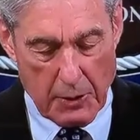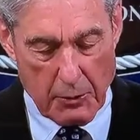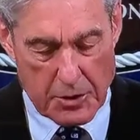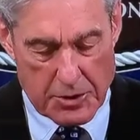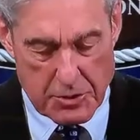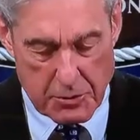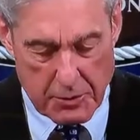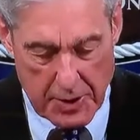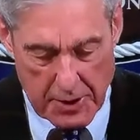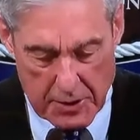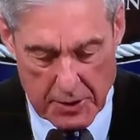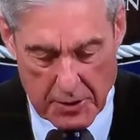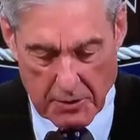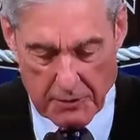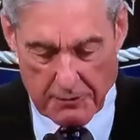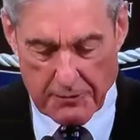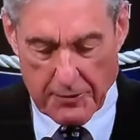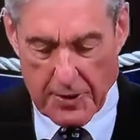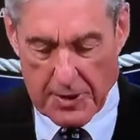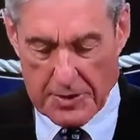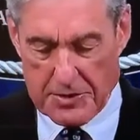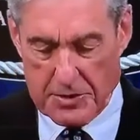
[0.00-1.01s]
It was
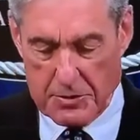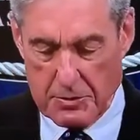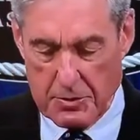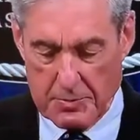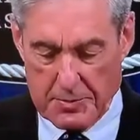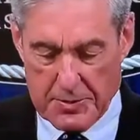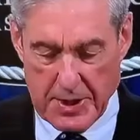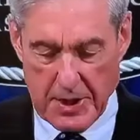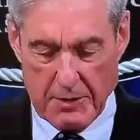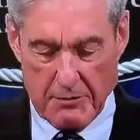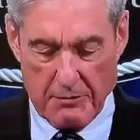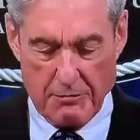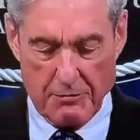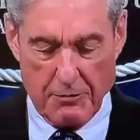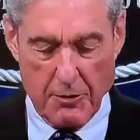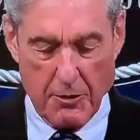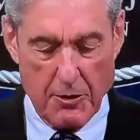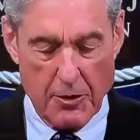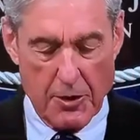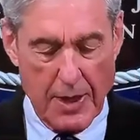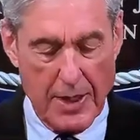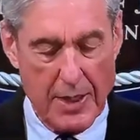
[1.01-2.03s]
critical for us to obtain
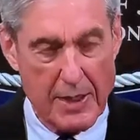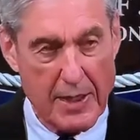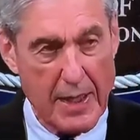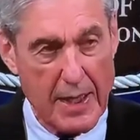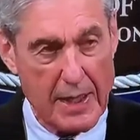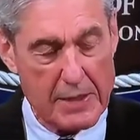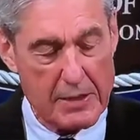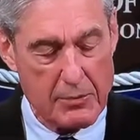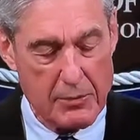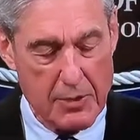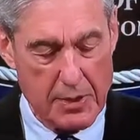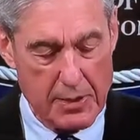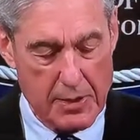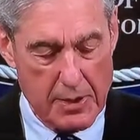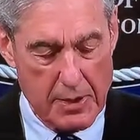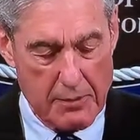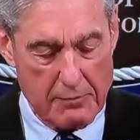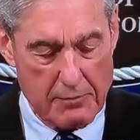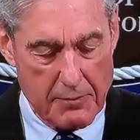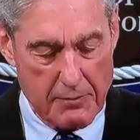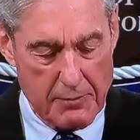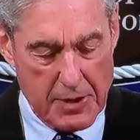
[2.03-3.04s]
full and accurate
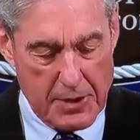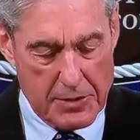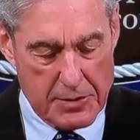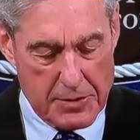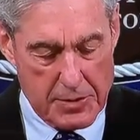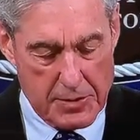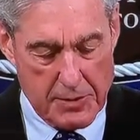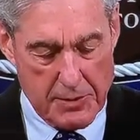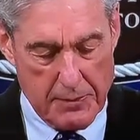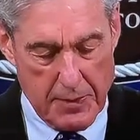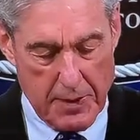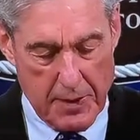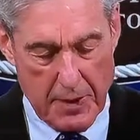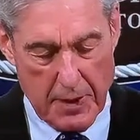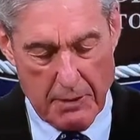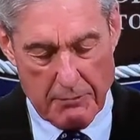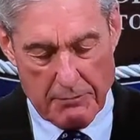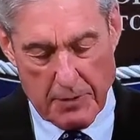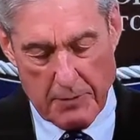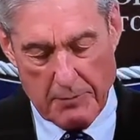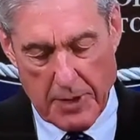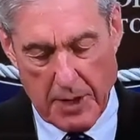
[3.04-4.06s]
information
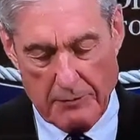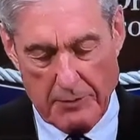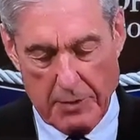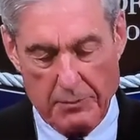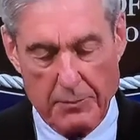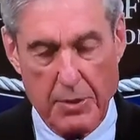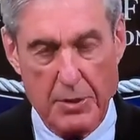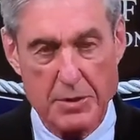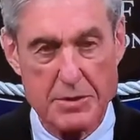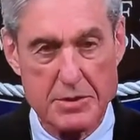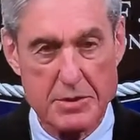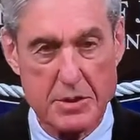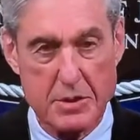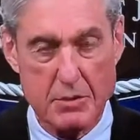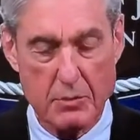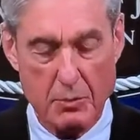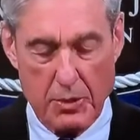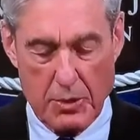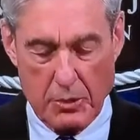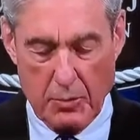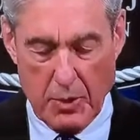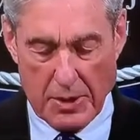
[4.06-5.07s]
from every
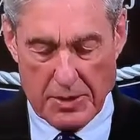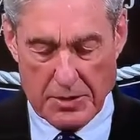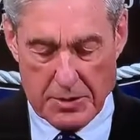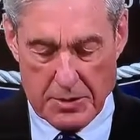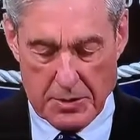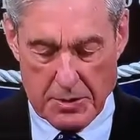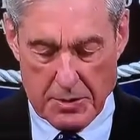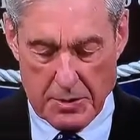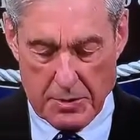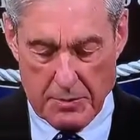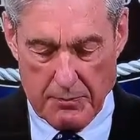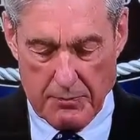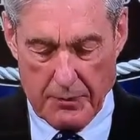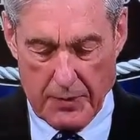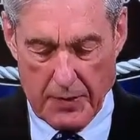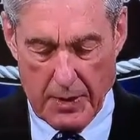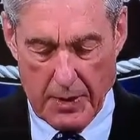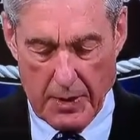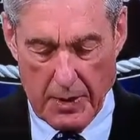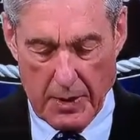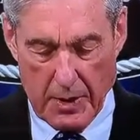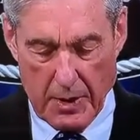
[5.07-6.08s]
person we questioned.
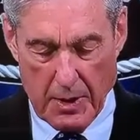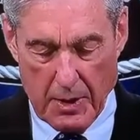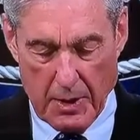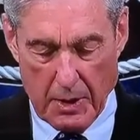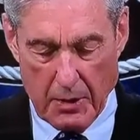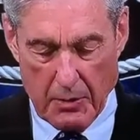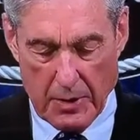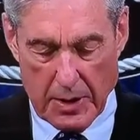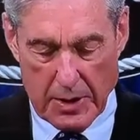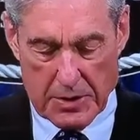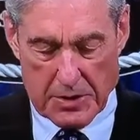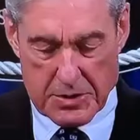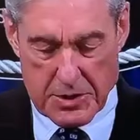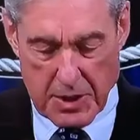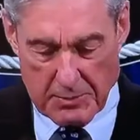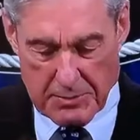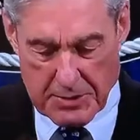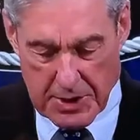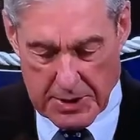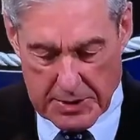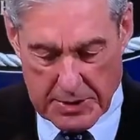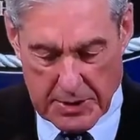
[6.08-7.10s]
When a
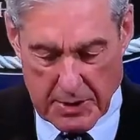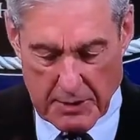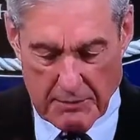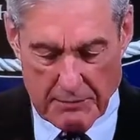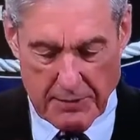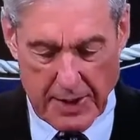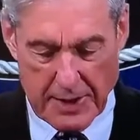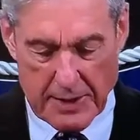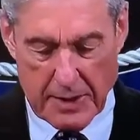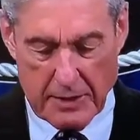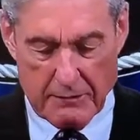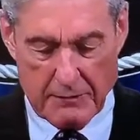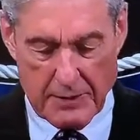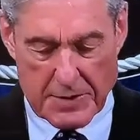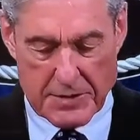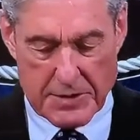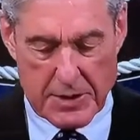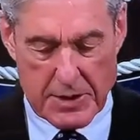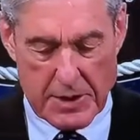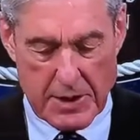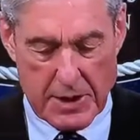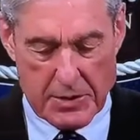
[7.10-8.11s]
subject of an
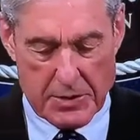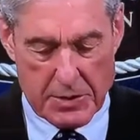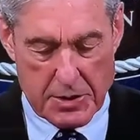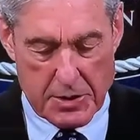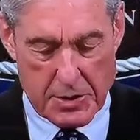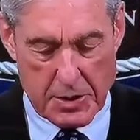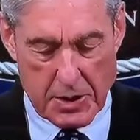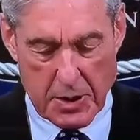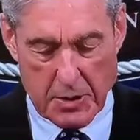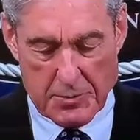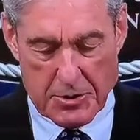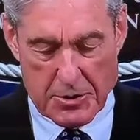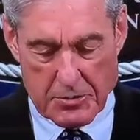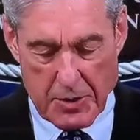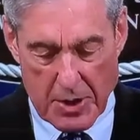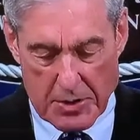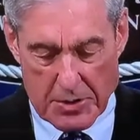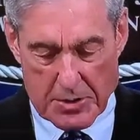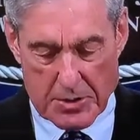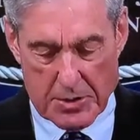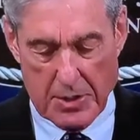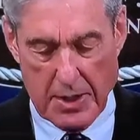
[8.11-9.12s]
investigation
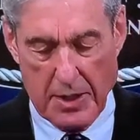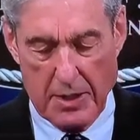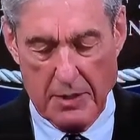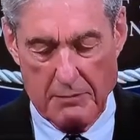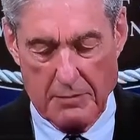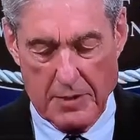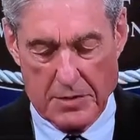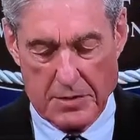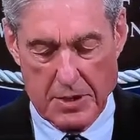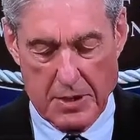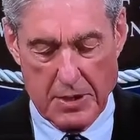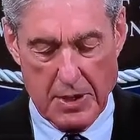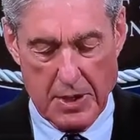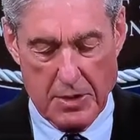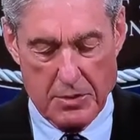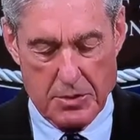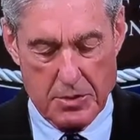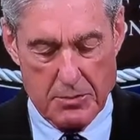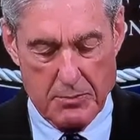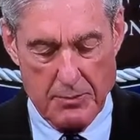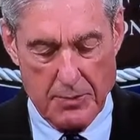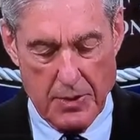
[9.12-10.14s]
obstructs that
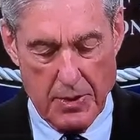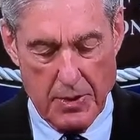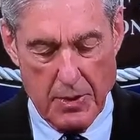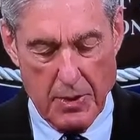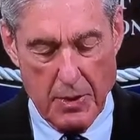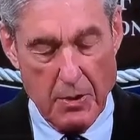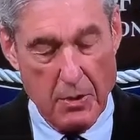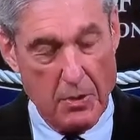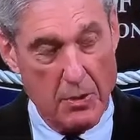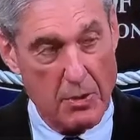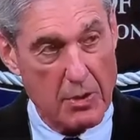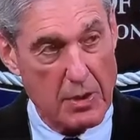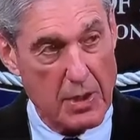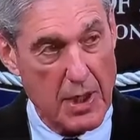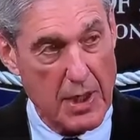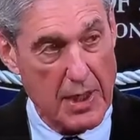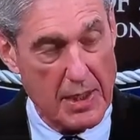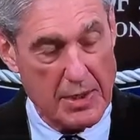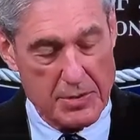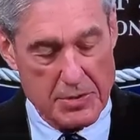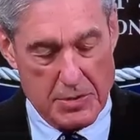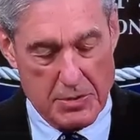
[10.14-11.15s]
investigation or
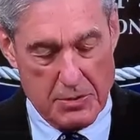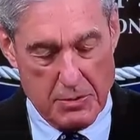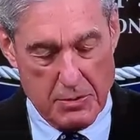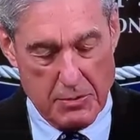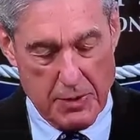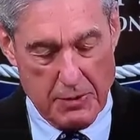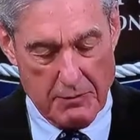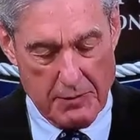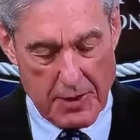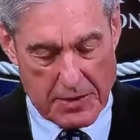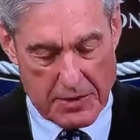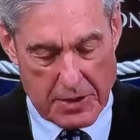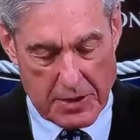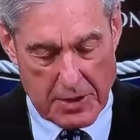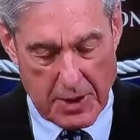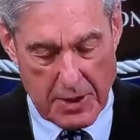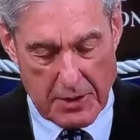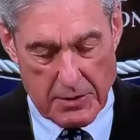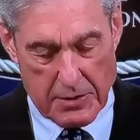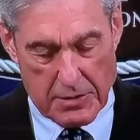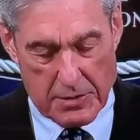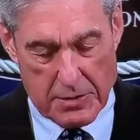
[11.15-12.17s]
lies to
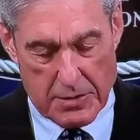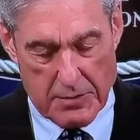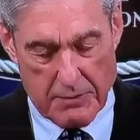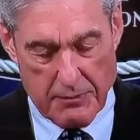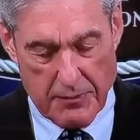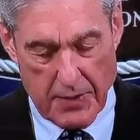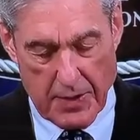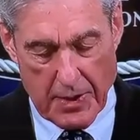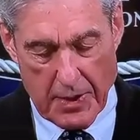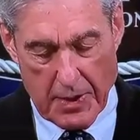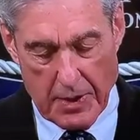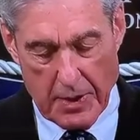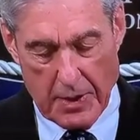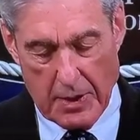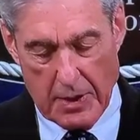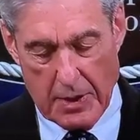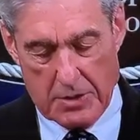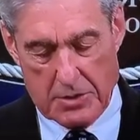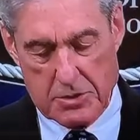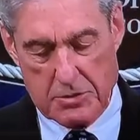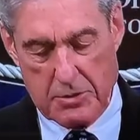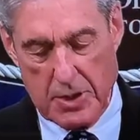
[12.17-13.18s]
investigators,
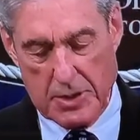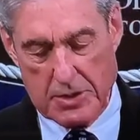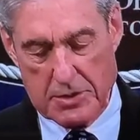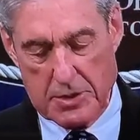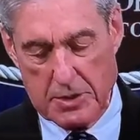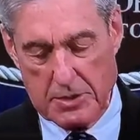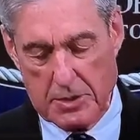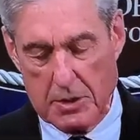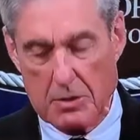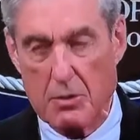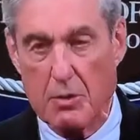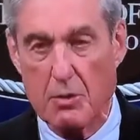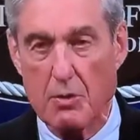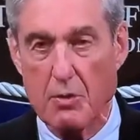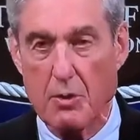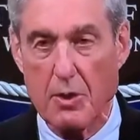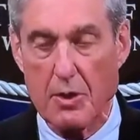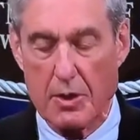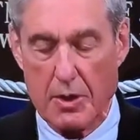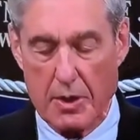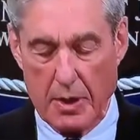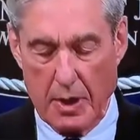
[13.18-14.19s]
it strikes at the
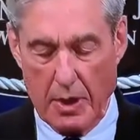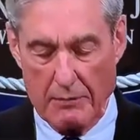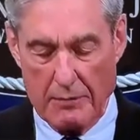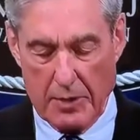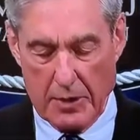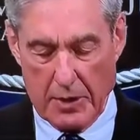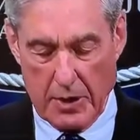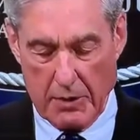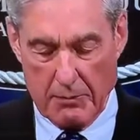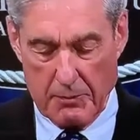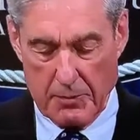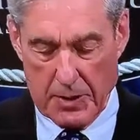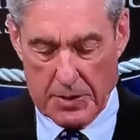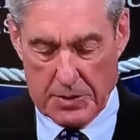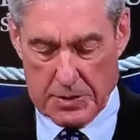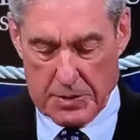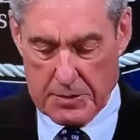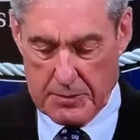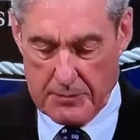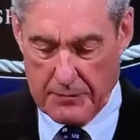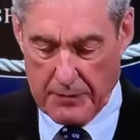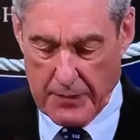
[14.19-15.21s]
core of their
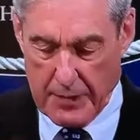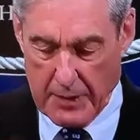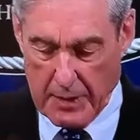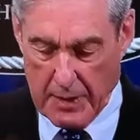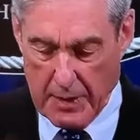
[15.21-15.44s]
government's